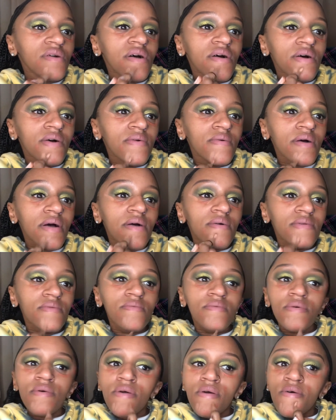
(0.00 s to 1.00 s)
I'm
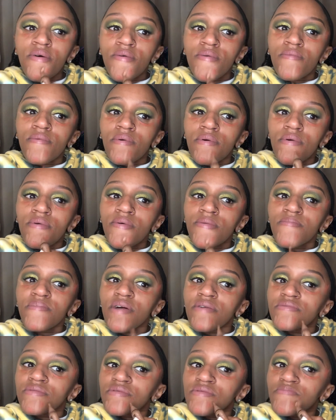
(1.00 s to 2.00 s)

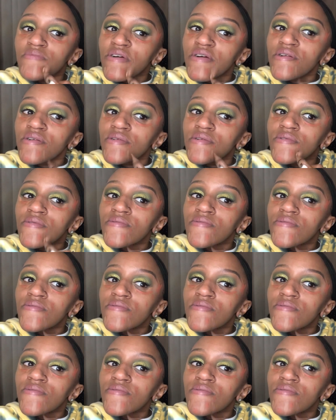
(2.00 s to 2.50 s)
not this bad.